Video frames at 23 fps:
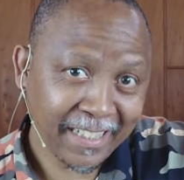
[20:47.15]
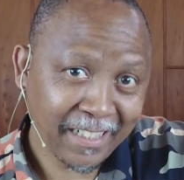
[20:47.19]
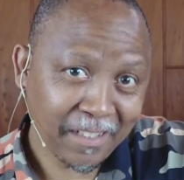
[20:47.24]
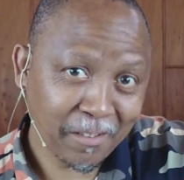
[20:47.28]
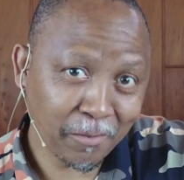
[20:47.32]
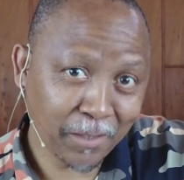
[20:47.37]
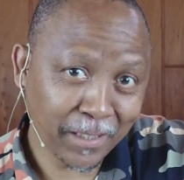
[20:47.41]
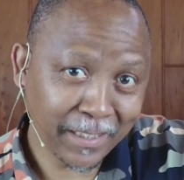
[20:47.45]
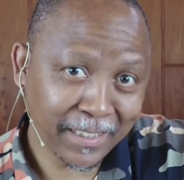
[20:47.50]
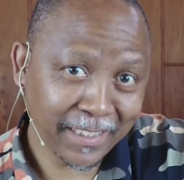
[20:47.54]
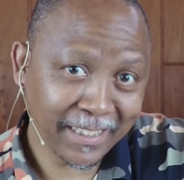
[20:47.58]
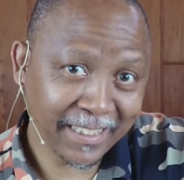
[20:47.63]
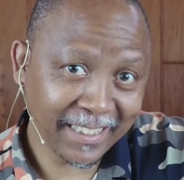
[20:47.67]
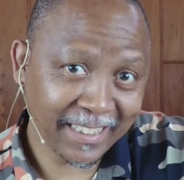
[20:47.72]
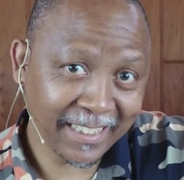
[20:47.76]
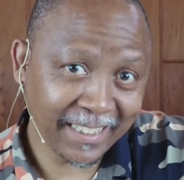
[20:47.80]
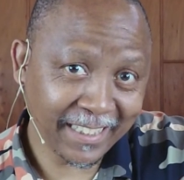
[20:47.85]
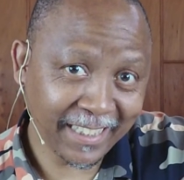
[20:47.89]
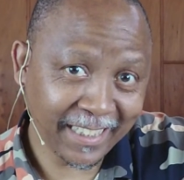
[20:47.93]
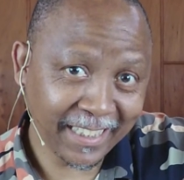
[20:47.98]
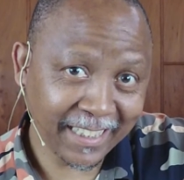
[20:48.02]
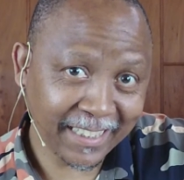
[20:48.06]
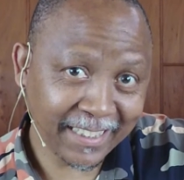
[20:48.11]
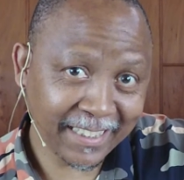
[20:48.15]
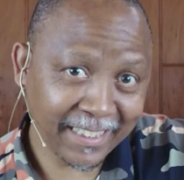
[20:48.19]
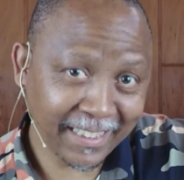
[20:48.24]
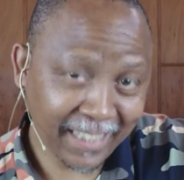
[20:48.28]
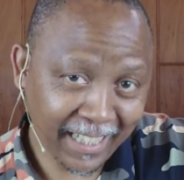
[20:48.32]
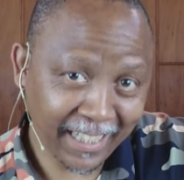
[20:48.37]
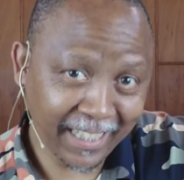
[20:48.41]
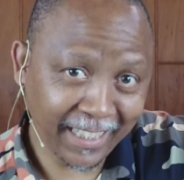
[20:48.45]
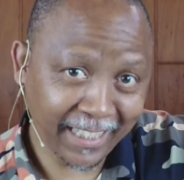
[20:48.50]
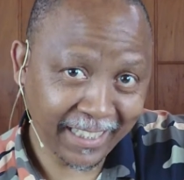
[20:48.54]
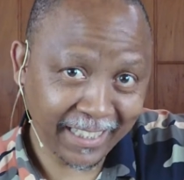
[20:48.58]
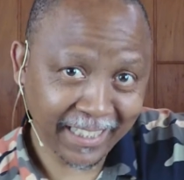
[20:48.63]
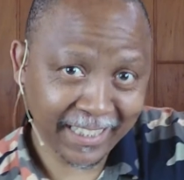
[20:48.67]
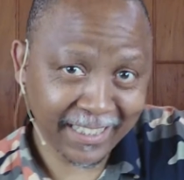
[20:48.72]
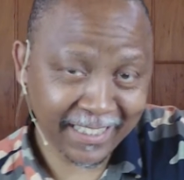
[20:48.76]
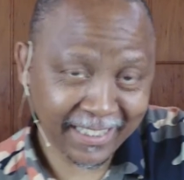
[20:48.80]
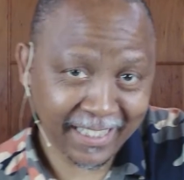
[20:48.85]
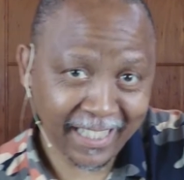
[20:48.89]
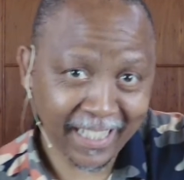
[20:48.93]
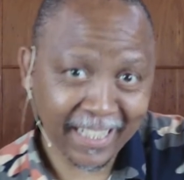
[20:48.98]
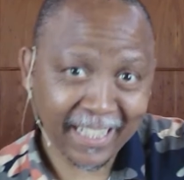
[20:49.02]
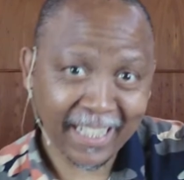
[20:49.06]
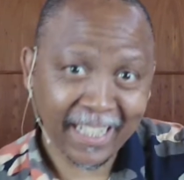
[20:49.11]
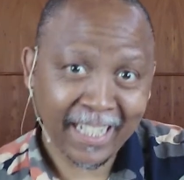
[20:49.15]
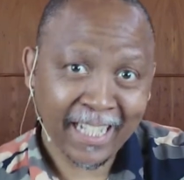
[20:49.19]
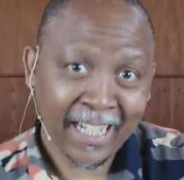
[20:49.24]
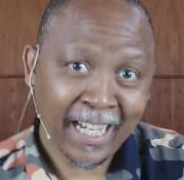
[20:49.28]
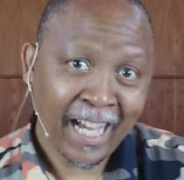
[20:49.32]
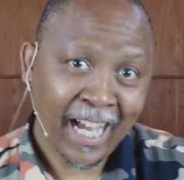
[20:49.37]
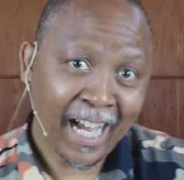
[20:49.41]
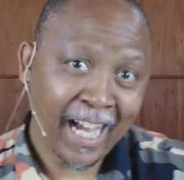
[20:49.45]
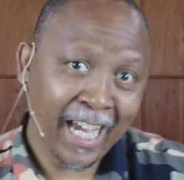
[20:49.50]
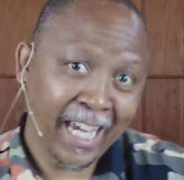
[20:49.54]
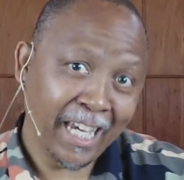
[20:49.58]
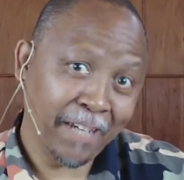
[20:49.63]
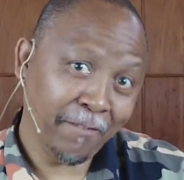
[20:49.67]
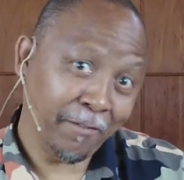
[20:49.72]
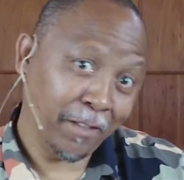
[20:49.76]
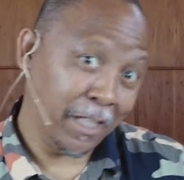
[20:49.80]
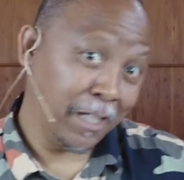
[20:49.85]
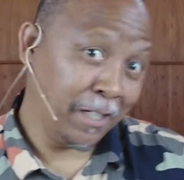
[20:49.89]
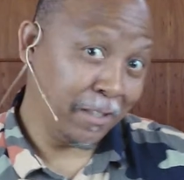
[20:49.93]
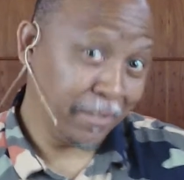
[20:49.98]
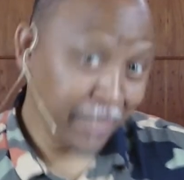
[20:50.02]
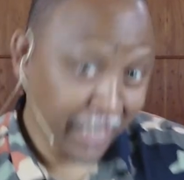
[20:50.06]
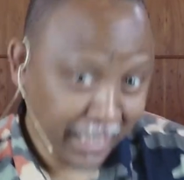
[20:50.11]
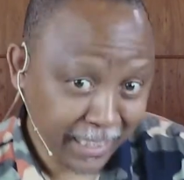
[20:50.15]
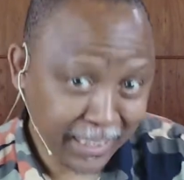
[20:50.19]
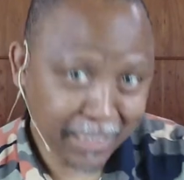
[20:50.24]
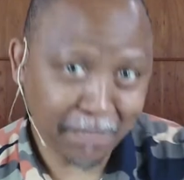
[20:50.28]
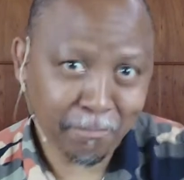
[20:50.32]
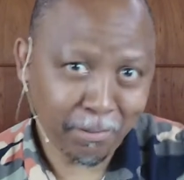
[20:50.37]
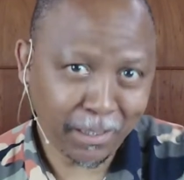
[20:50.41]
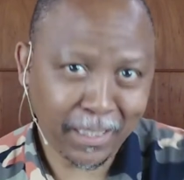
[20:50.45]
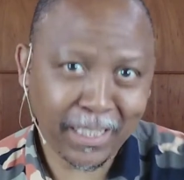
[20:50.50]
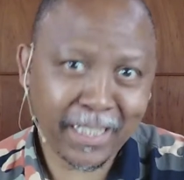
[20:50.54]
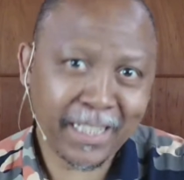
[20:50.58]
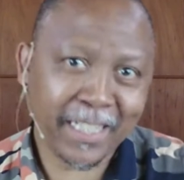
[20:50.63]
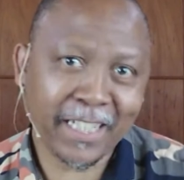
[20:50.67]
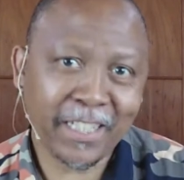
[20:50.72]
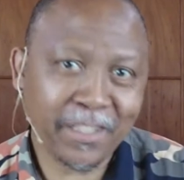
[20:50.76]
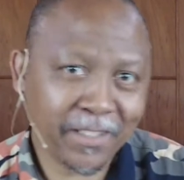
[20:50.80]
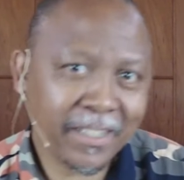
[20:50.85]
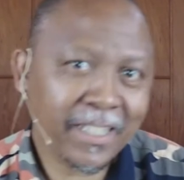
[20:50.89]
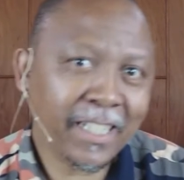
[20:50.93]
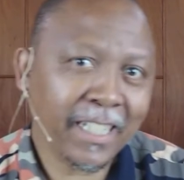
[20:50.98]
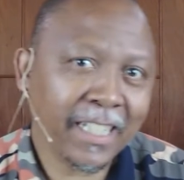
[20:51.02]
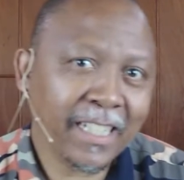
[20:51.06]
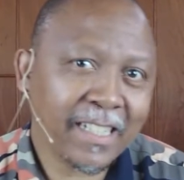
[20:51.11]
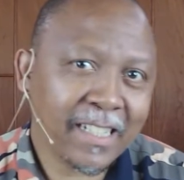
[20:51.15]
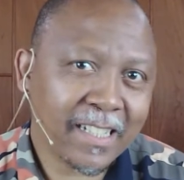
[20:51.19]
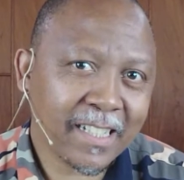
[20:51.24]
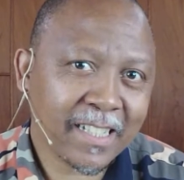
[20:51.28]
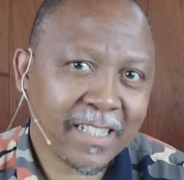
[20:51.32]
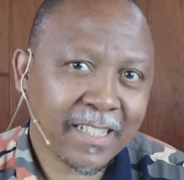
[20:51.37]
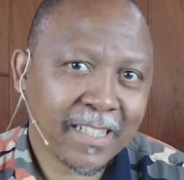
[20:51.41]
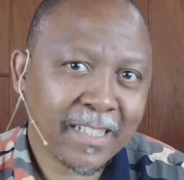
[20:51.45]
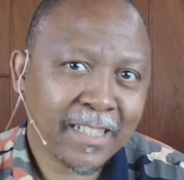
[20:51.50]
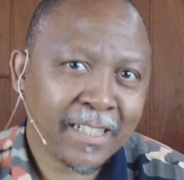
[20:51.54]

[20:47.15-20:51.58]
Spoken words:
What he's here saying is that I have a great ability to teach,